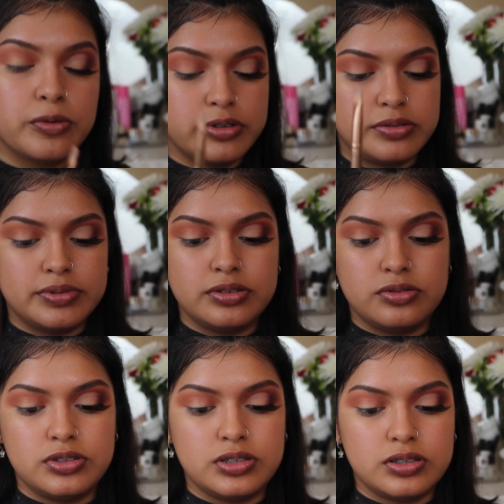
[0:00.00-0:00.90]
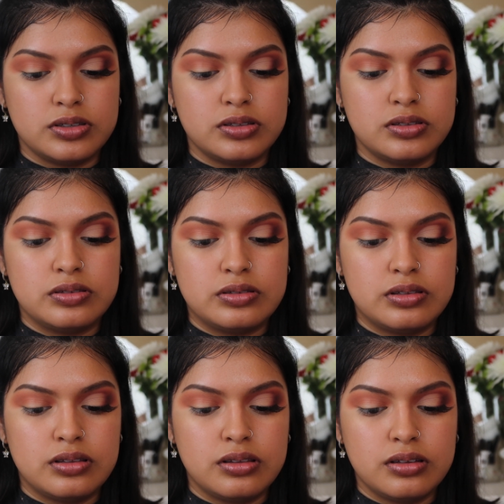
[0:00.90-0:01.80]
going to be using
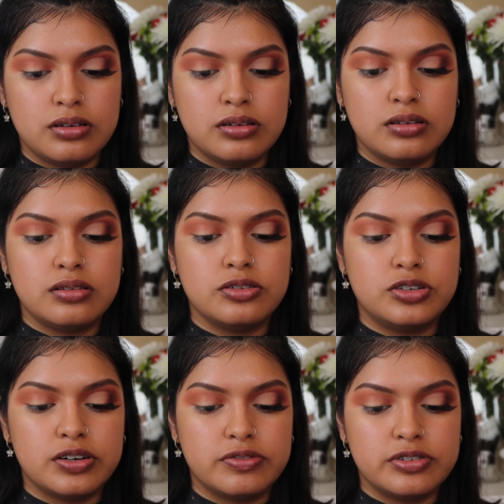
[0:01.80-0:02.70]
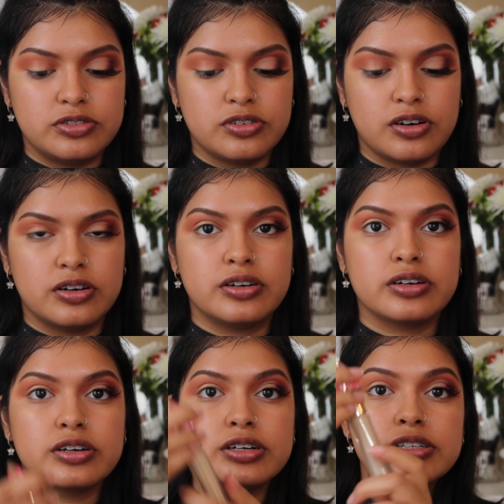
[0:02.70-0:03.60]
the Jeffree Star
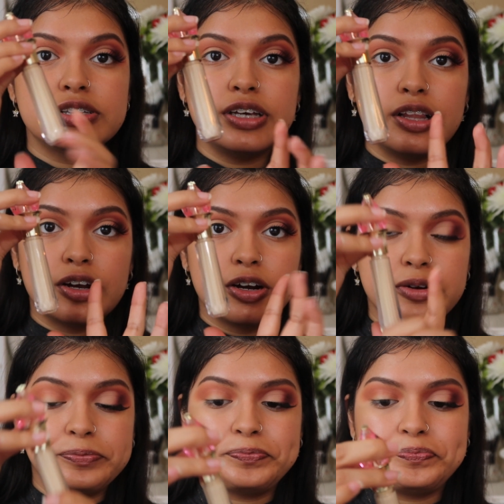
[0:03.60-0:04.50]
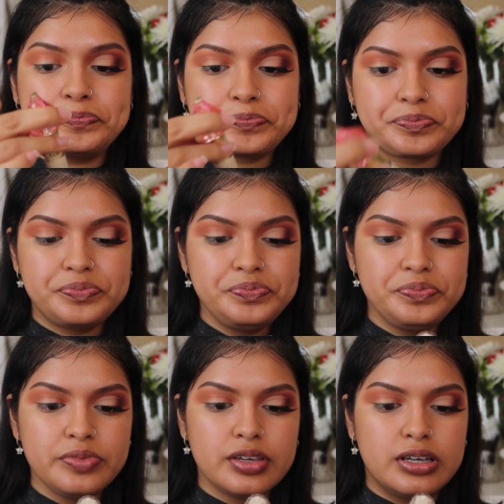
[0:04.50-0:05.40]
concealer
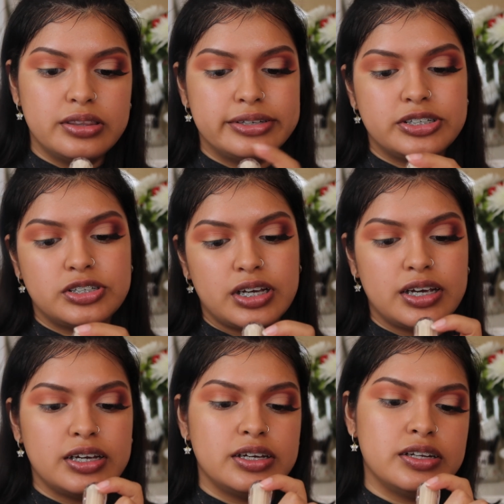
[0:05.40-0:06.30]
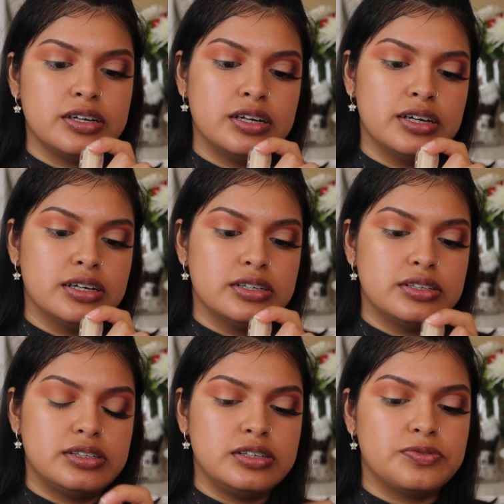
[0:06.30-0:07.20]
and the shade
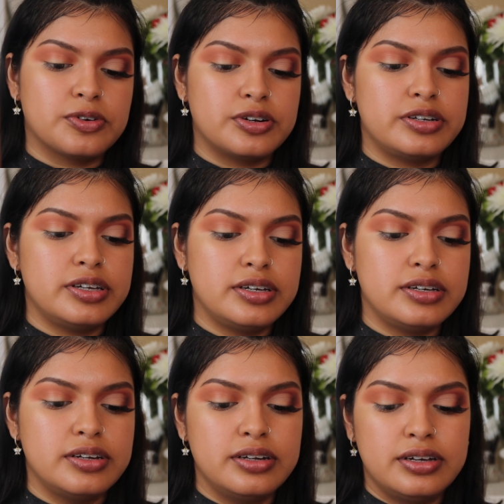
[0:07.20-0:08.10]
C14.